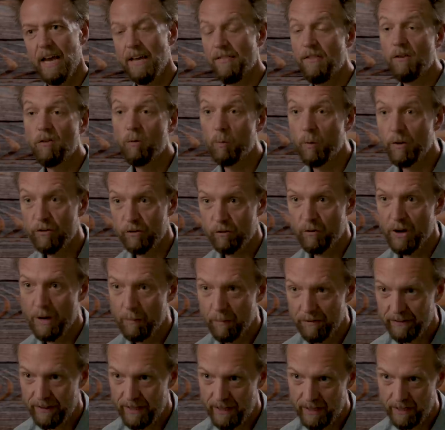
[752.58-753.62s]
this works
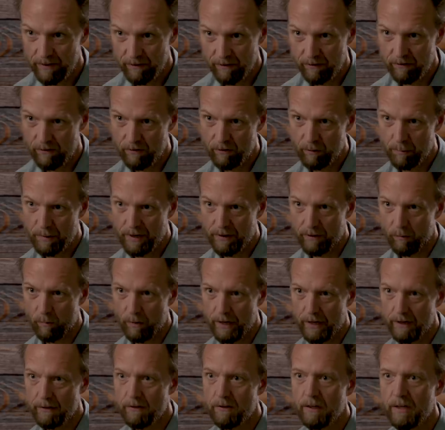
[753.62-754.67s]
great with kids too, by the
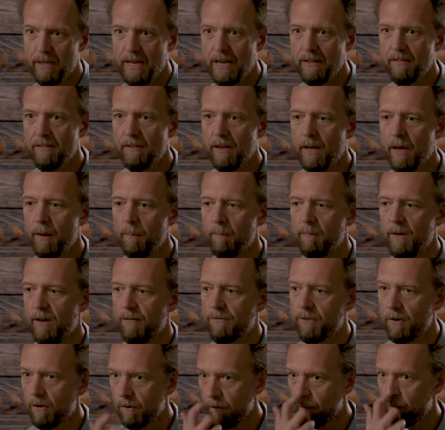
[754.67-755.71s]
way, to get them,
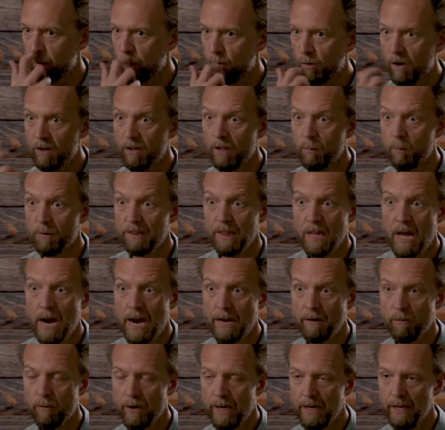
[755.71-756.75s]
if they're struggling with
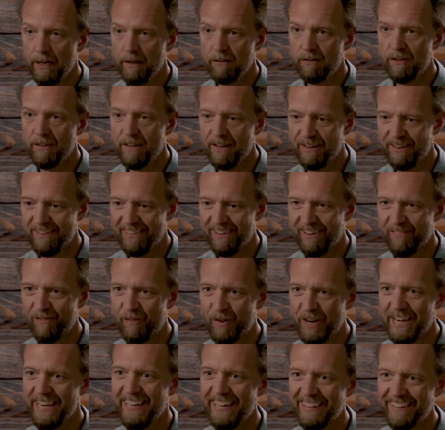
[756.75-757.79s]
line readings and they're
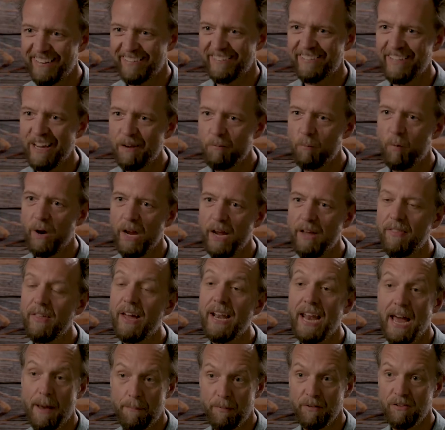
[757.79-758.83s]
reading it the same way,
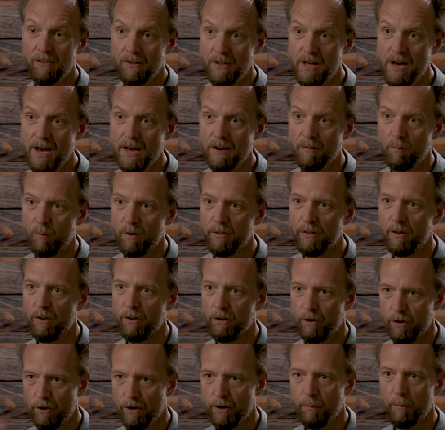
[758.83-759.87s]
that happens a lot, where
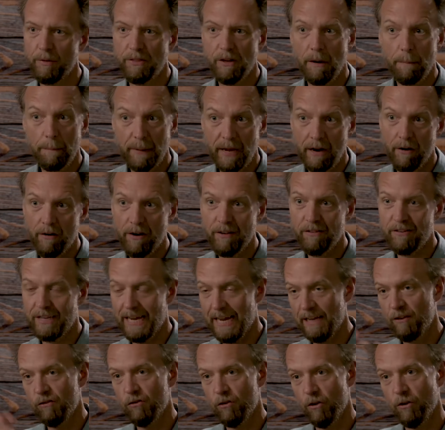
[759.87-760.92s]
they'll learn it with their parents
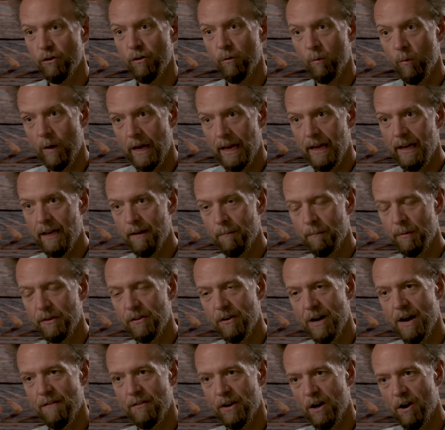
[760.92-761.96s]
a certain way, but
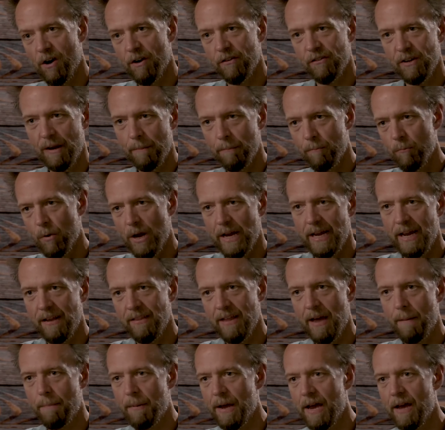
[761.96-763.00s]
they're having a hard time
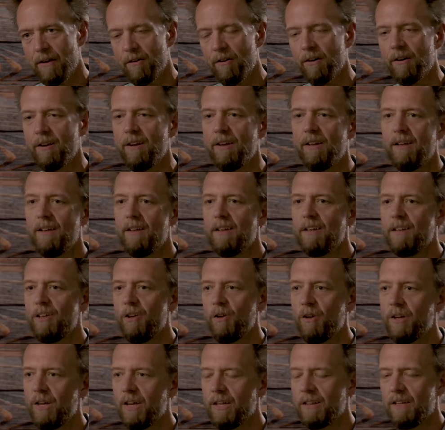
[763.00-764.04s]
breaking that pattern.
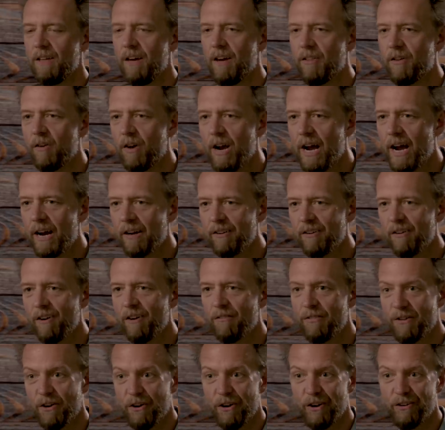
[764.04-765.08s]
You can get the other actor,
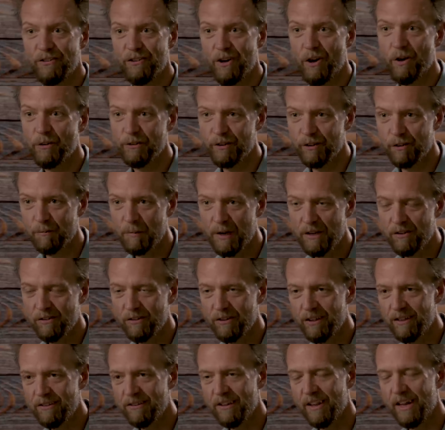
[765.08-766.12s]
if they're an adult
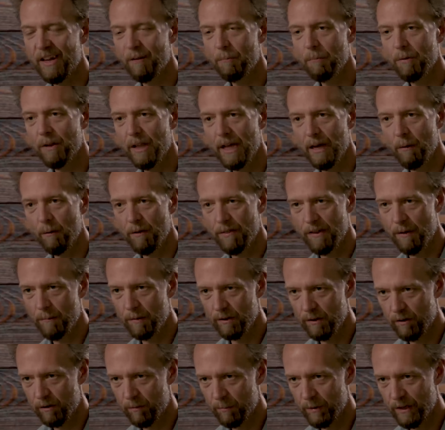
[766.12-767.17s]
especially, to like play with them
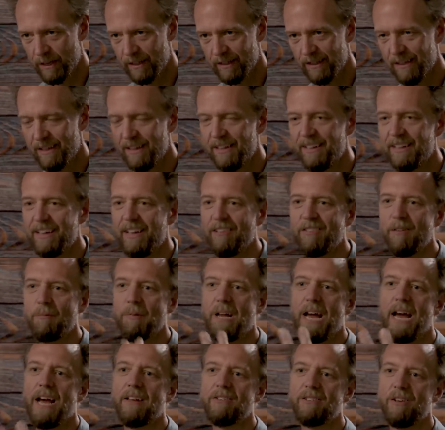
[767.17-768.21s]
a little bit, get them
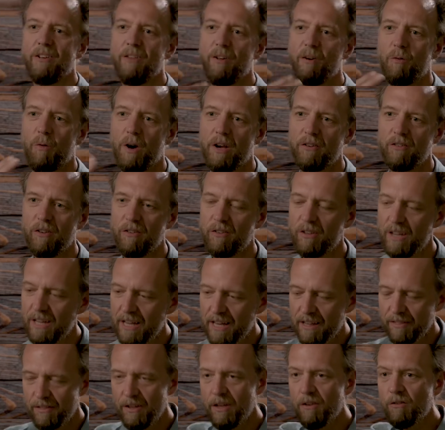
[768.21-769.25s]
to ask other questions.
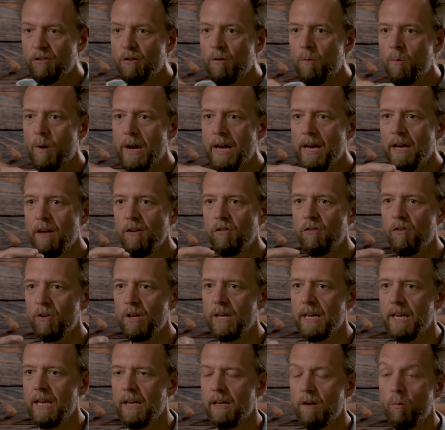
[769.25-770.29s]
These are ways you
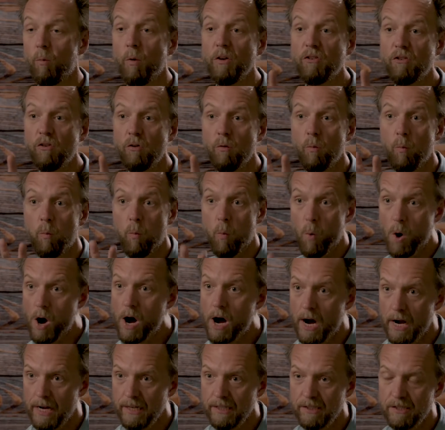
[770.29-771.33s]
can get, what you
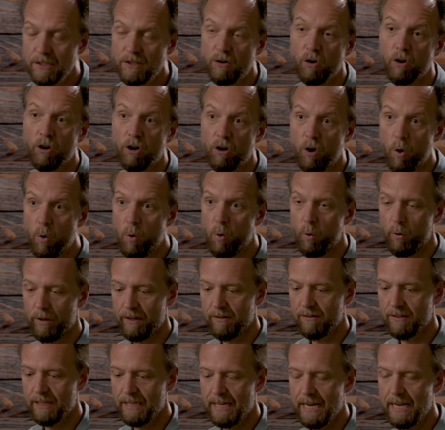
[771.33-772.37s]
want, your goal
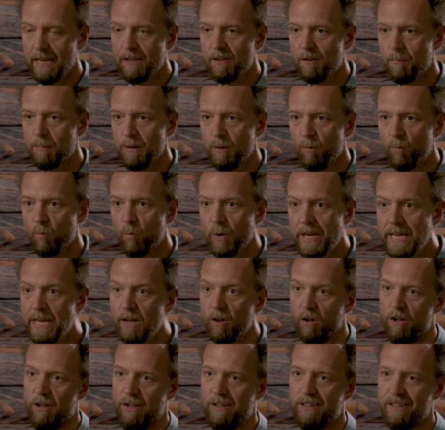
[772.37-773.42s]
is to get it to be
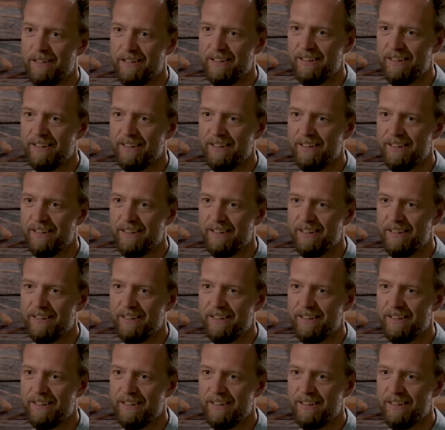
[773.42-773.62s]
real.